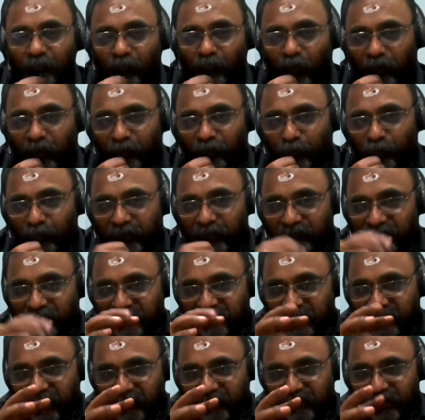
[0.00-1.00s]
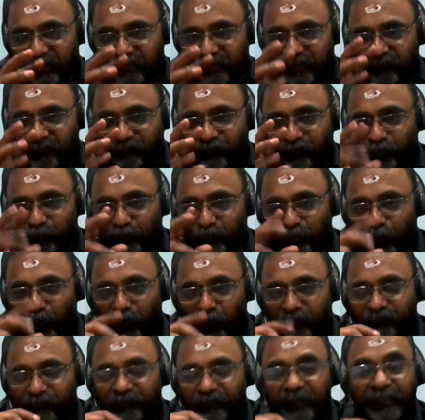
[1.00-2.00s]
What do you envisage as the future
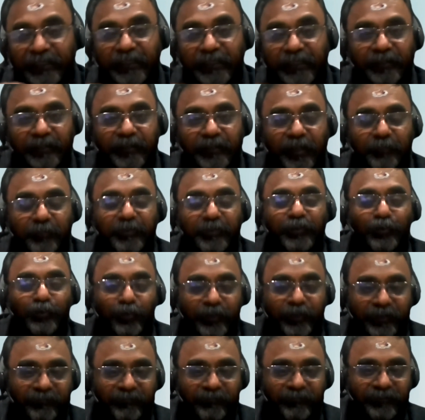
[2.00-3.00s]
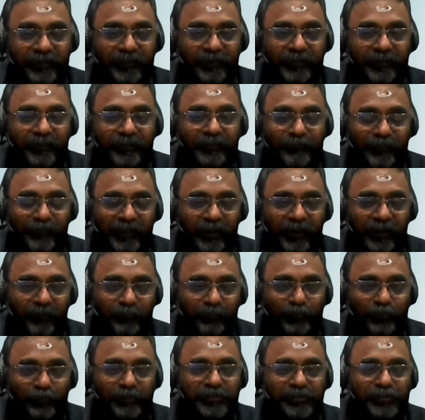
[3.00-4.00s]
of tea? I mean, today we
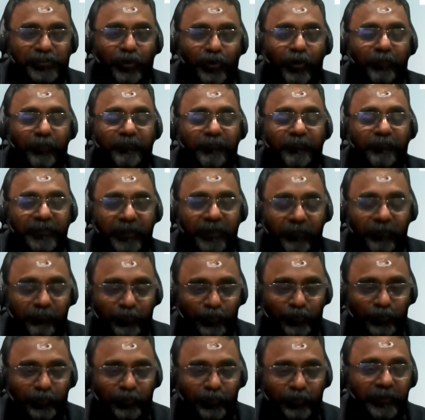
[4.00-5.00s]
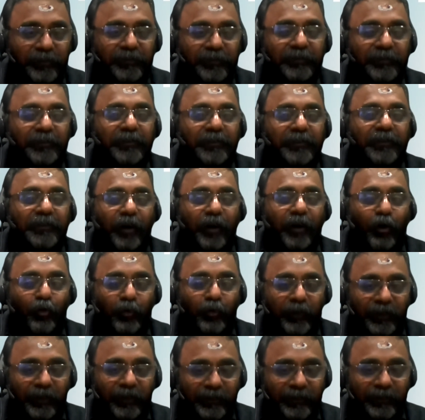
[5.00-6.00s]
come to a shop, we come to a
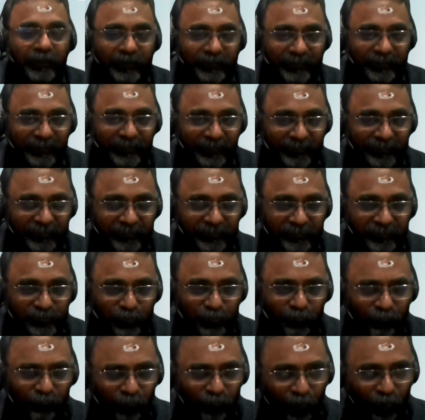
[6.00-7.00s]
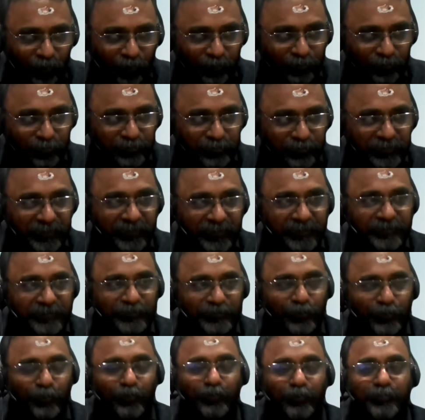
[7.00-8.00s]
outlet and drink tea. So what do you think
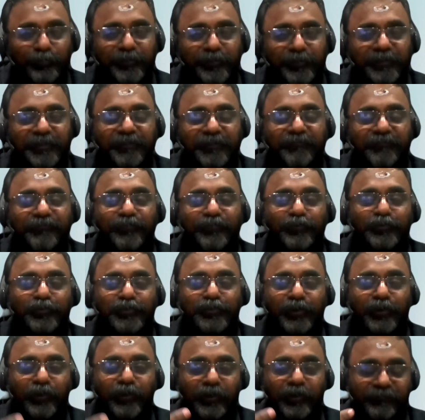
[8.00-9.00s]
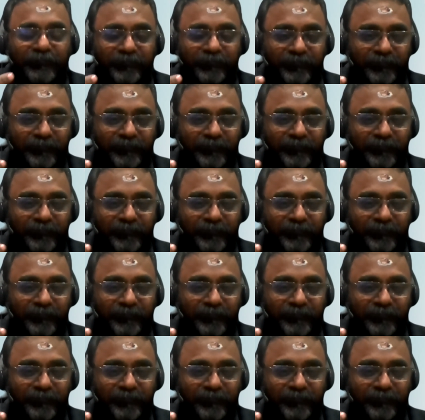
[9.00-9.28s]
is going to be the future of